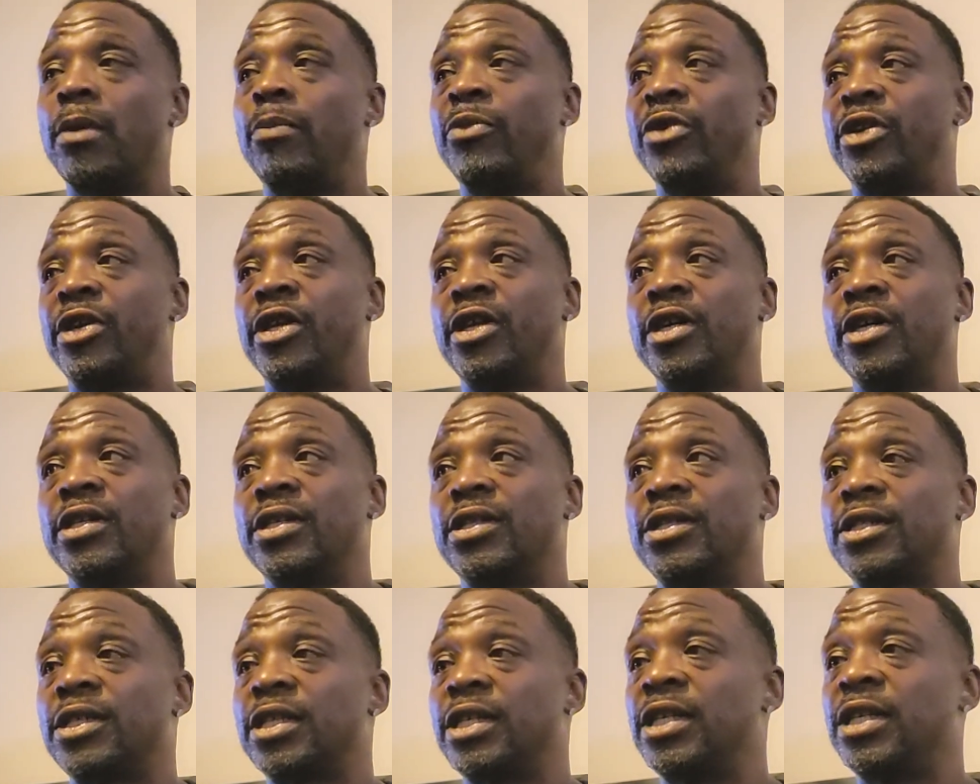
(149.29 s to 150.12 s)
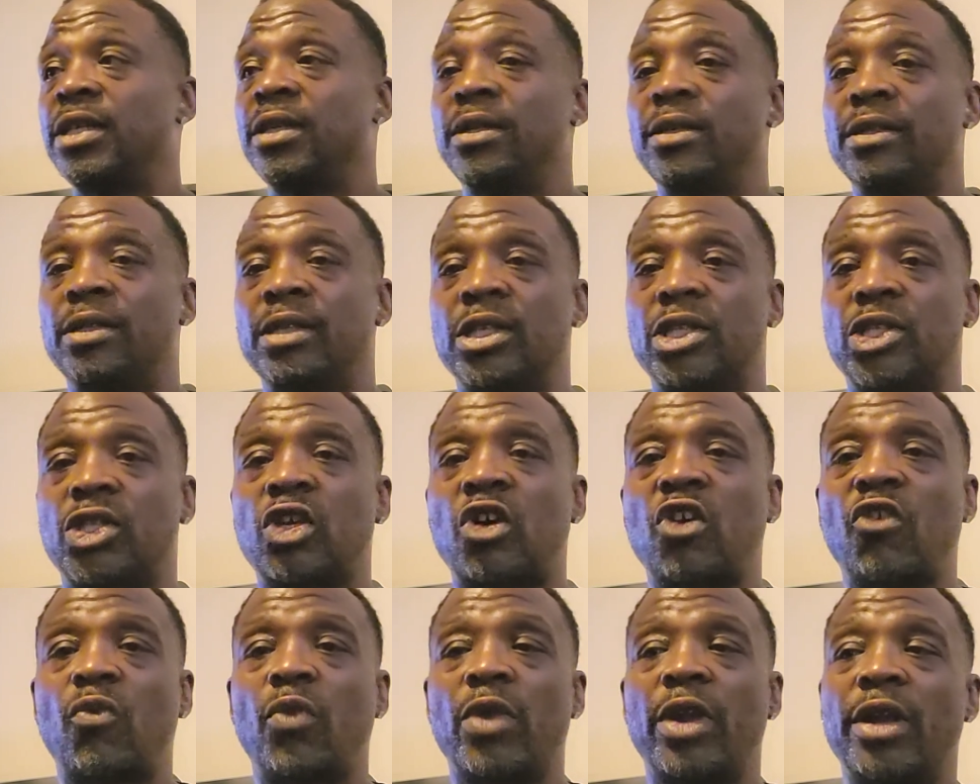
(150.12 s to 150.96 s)
Because the
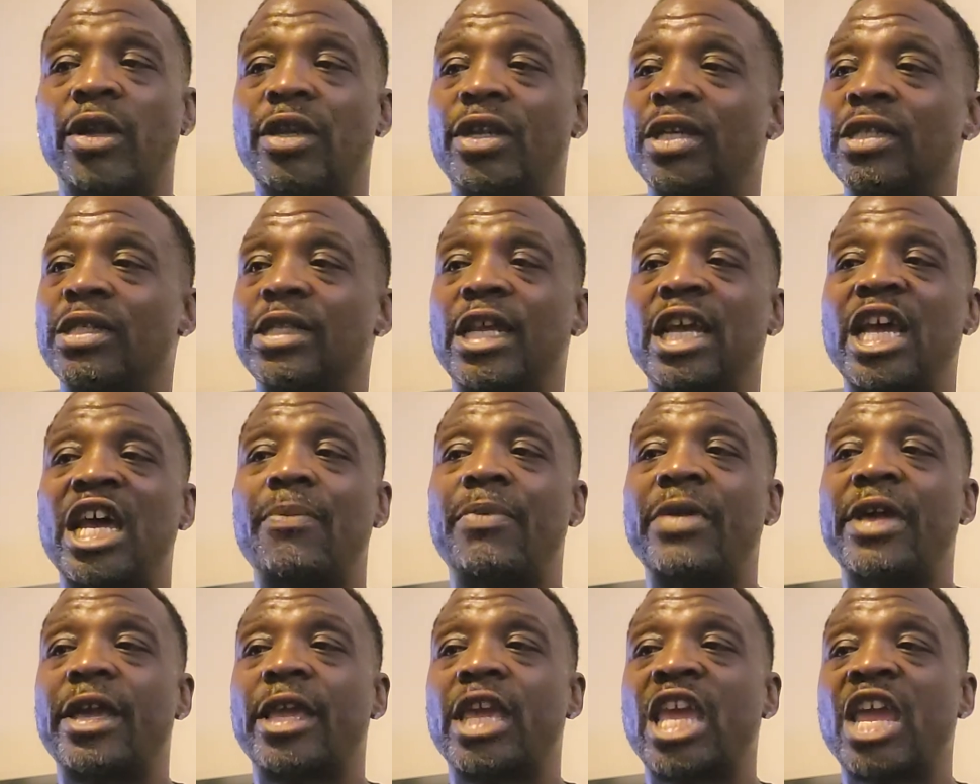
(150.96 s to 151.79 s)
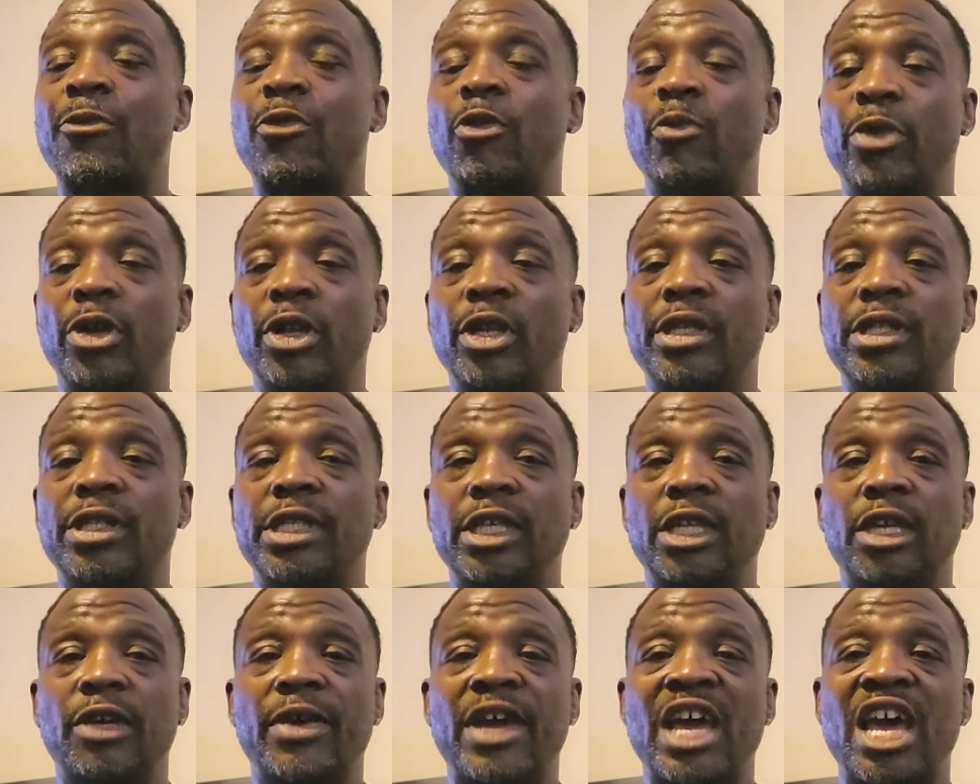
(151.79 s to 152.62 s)
software doesn't have that
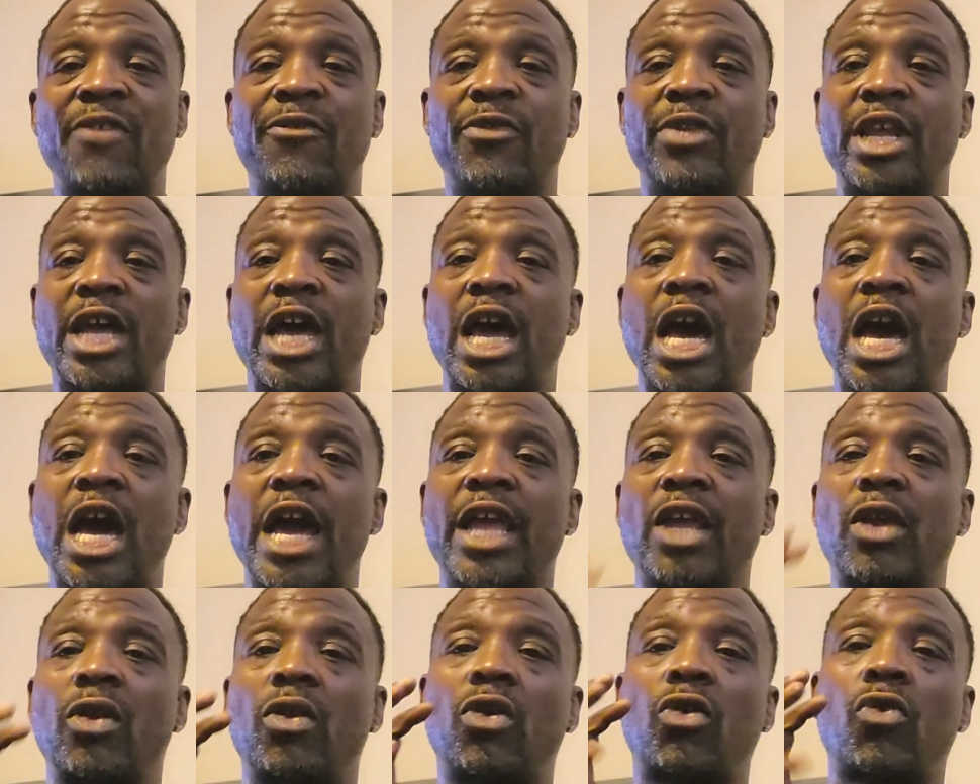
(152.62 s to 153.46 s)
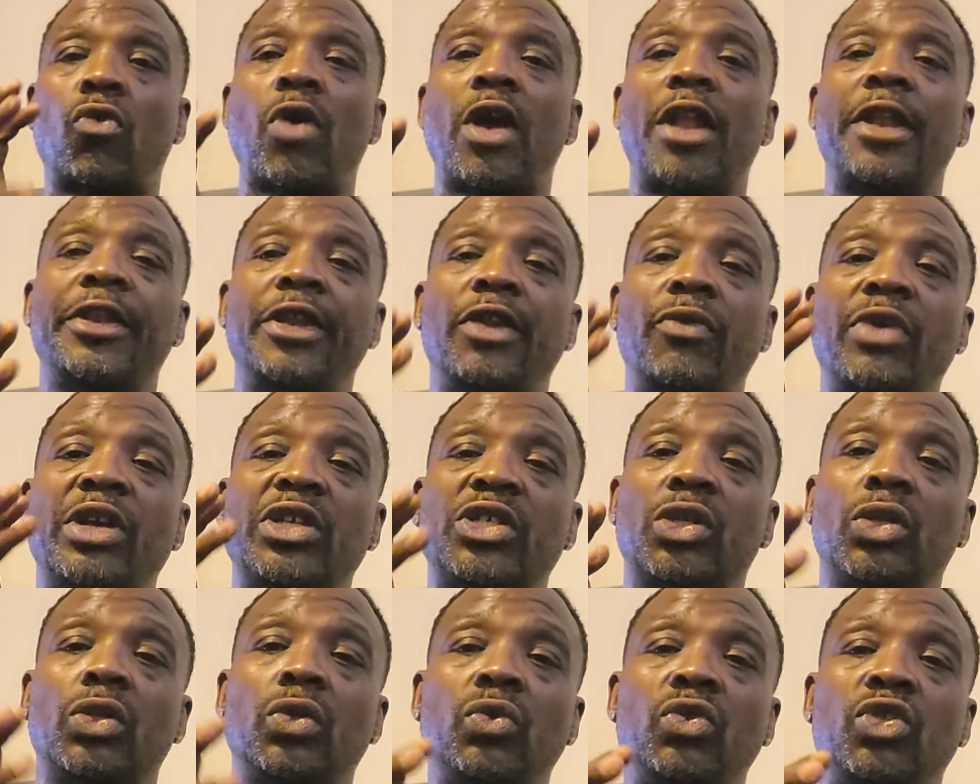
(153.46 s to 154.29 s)
capability of having a high quality
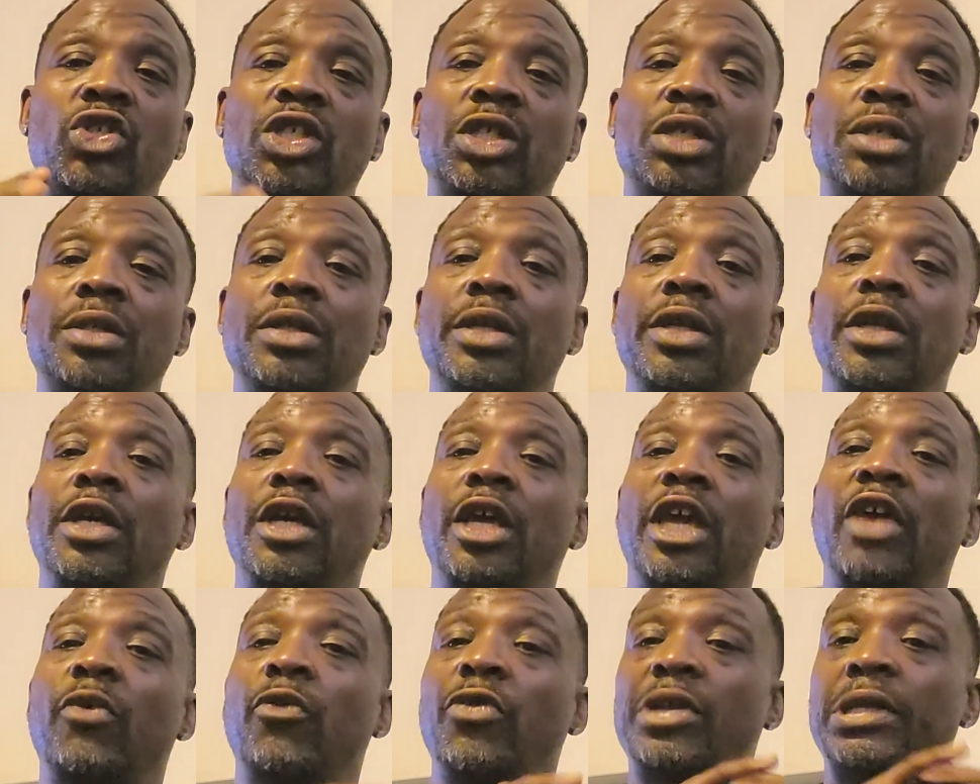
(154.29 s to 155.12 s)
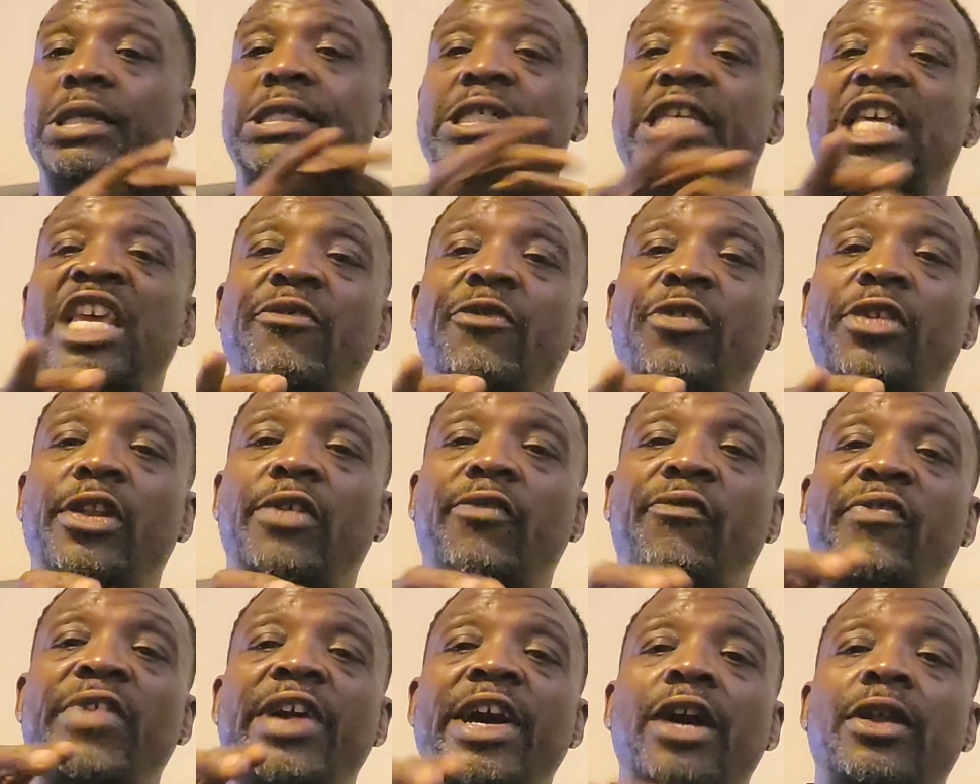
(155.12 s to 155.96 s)
resolution, and when you're saving the
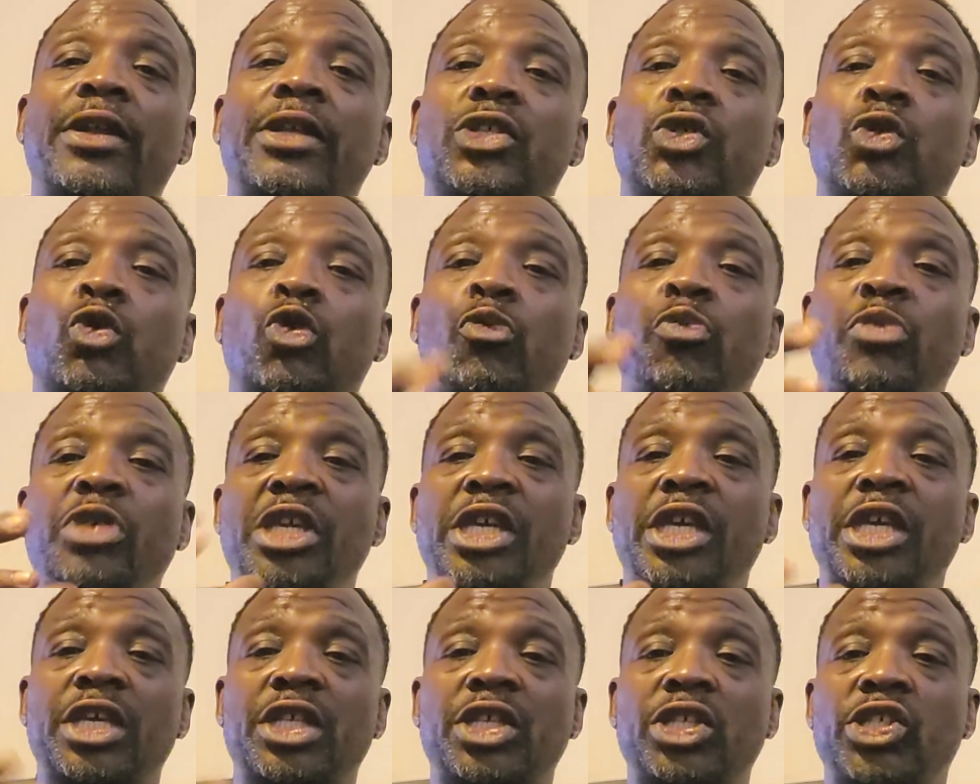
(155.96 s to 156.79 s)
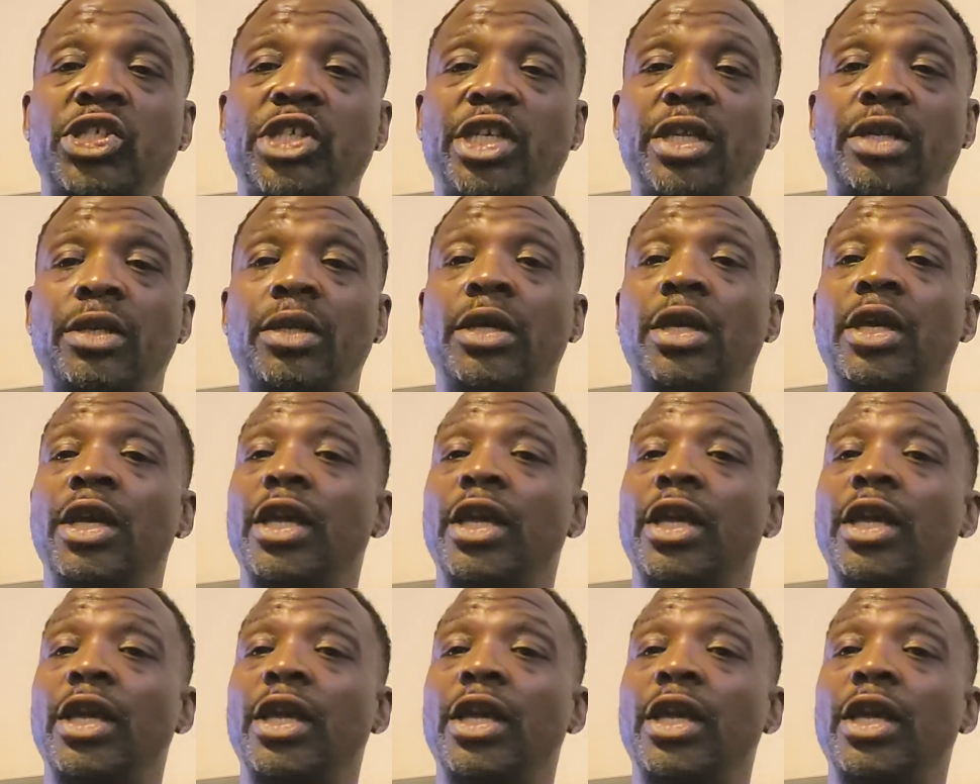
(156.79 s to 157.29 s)
file into a PNG,